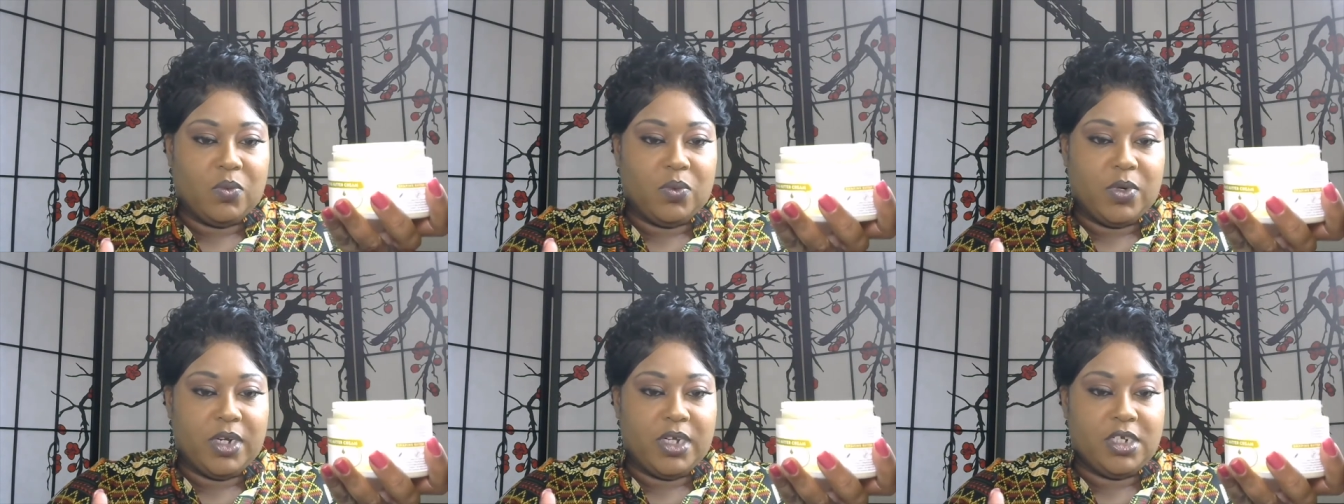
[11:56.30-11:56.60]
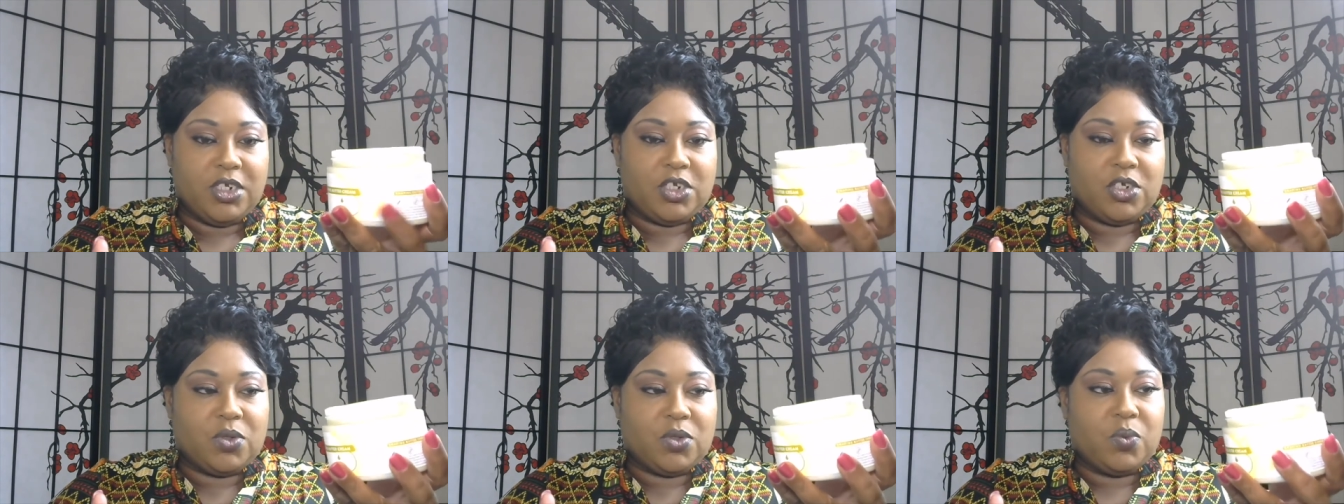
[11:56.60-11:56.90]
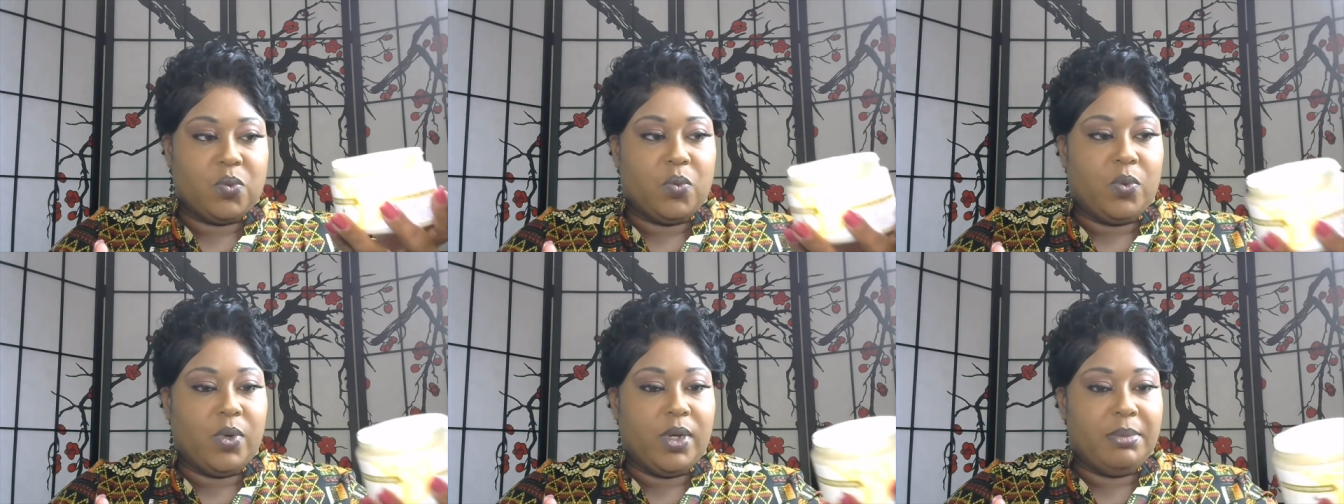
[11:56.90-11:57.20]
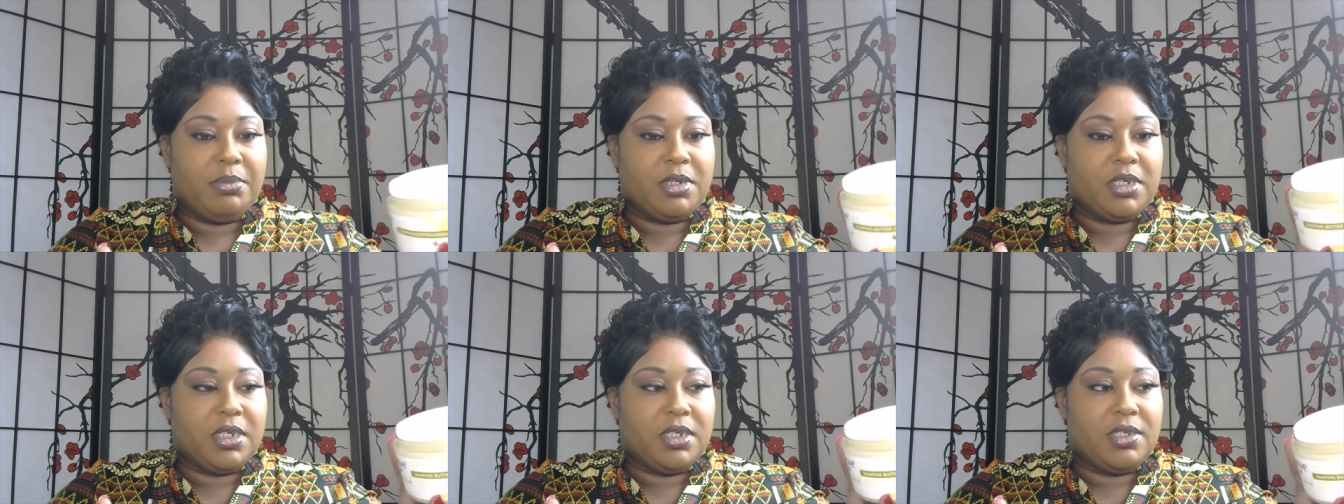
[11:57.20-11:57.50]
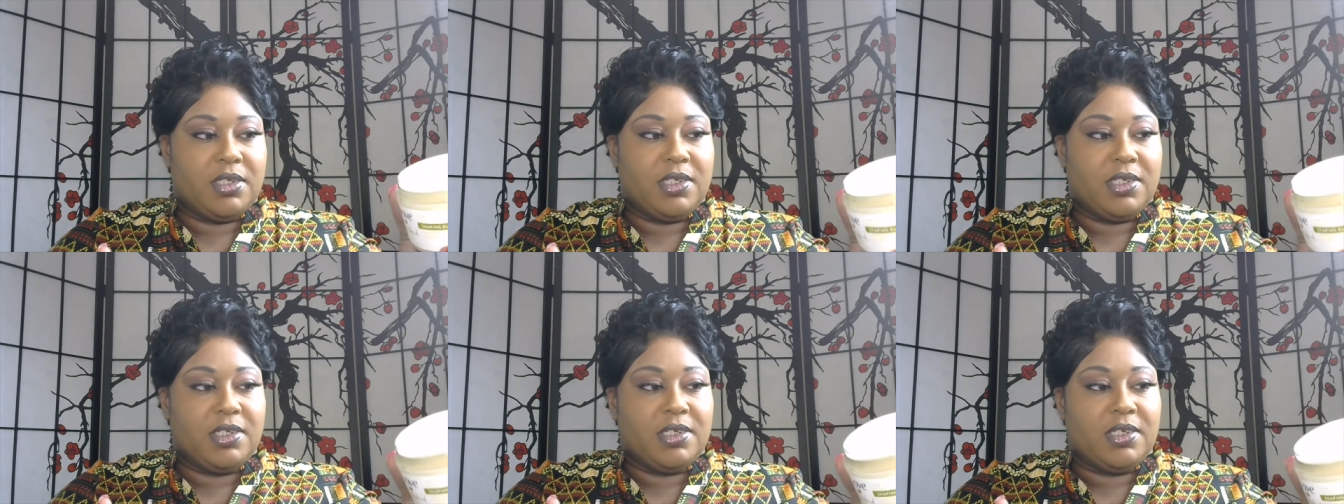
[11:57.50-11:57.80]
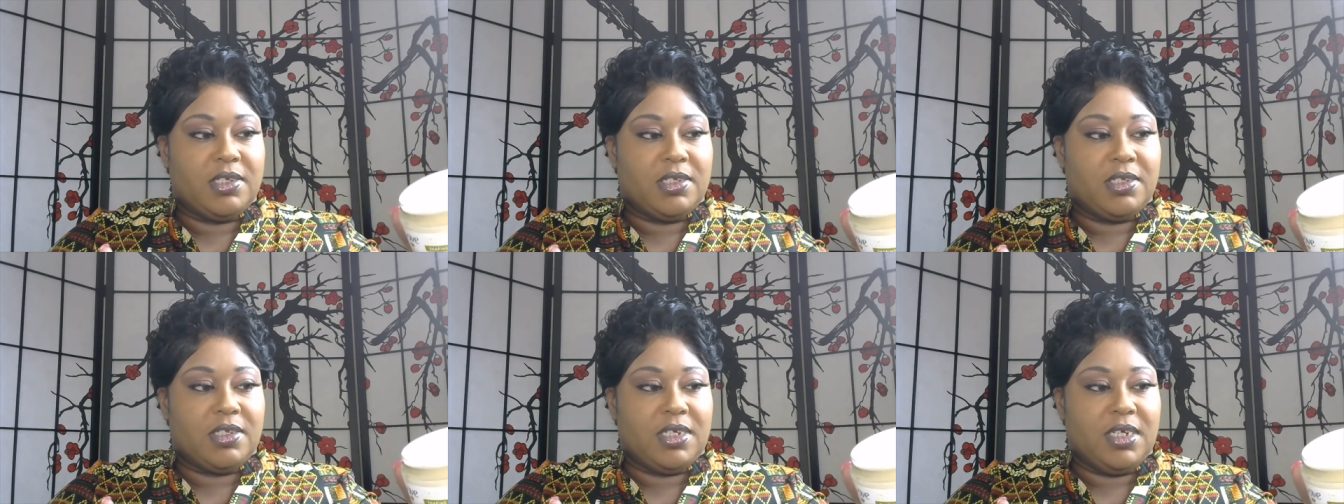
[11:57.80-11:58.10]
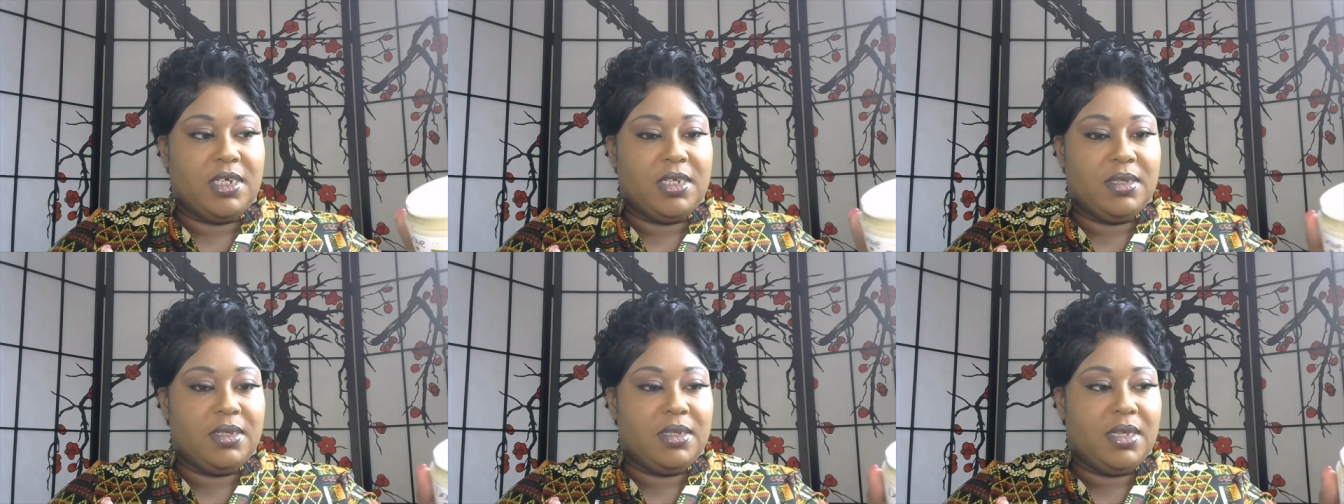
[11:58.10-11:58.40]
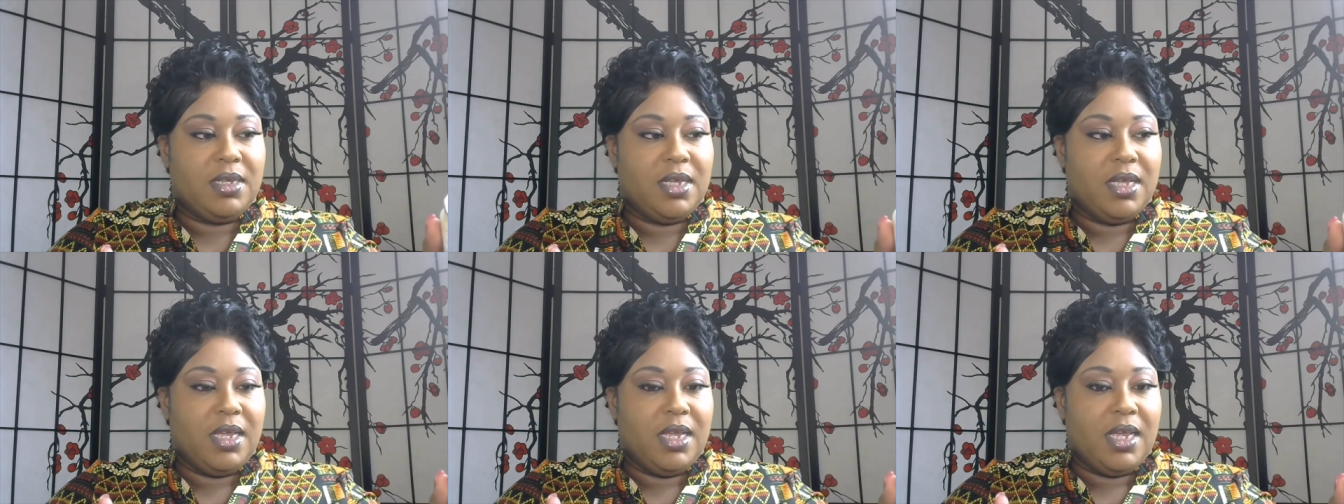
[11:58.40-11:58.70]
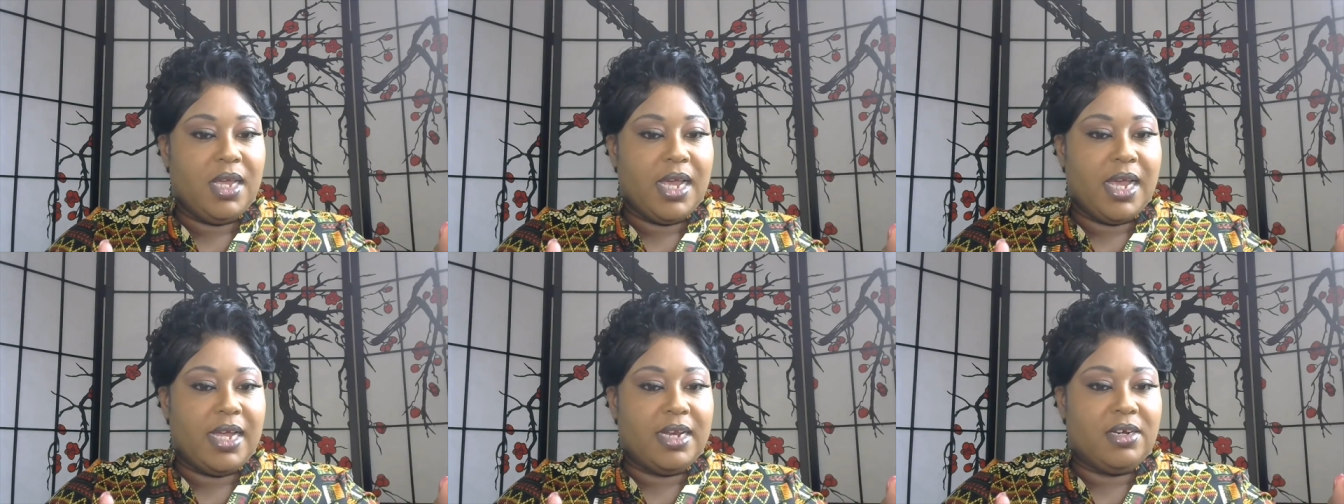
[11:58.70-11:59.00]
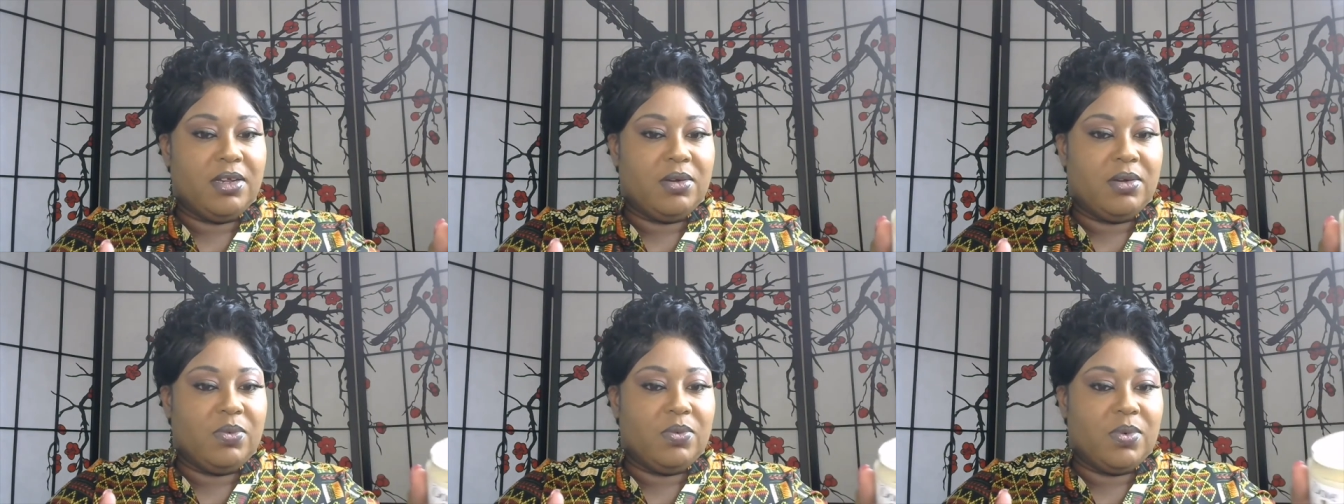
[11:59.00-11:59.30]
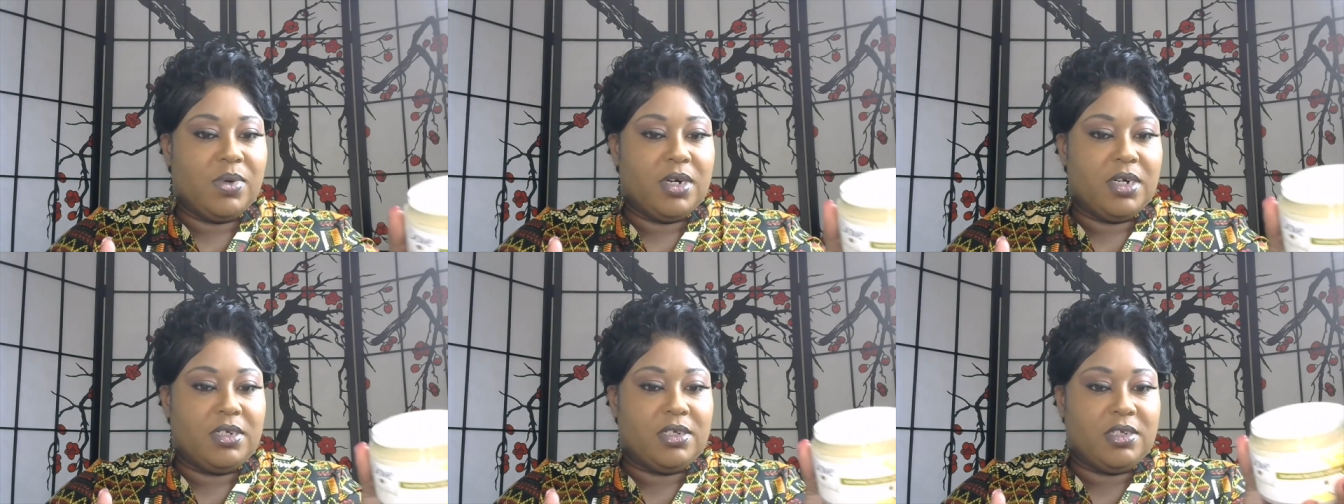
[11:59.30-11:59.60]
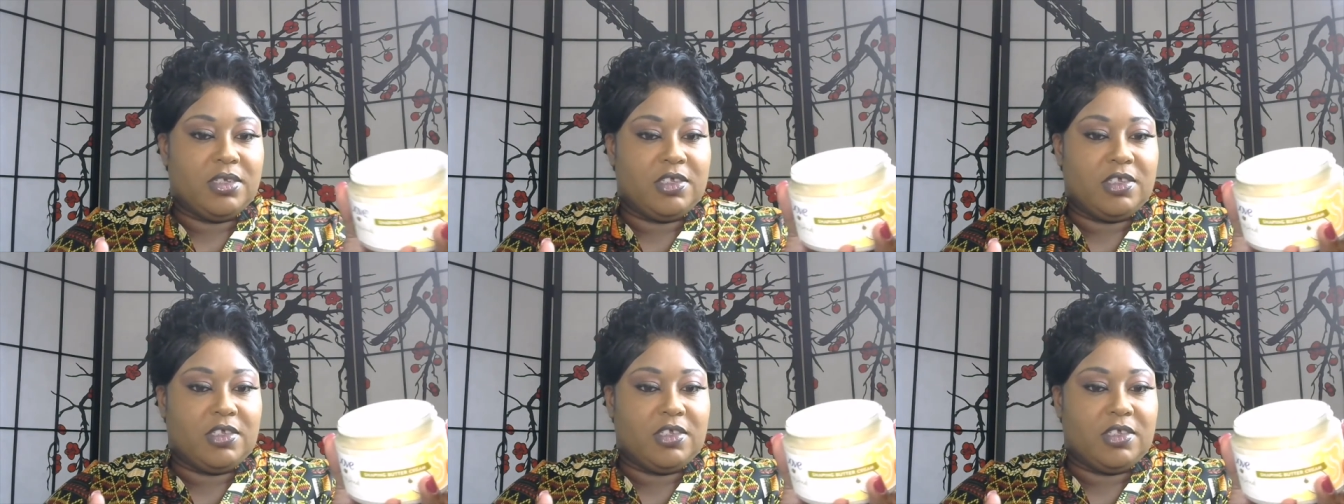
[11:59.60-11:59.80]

rich, whipped consistency. I don't want it to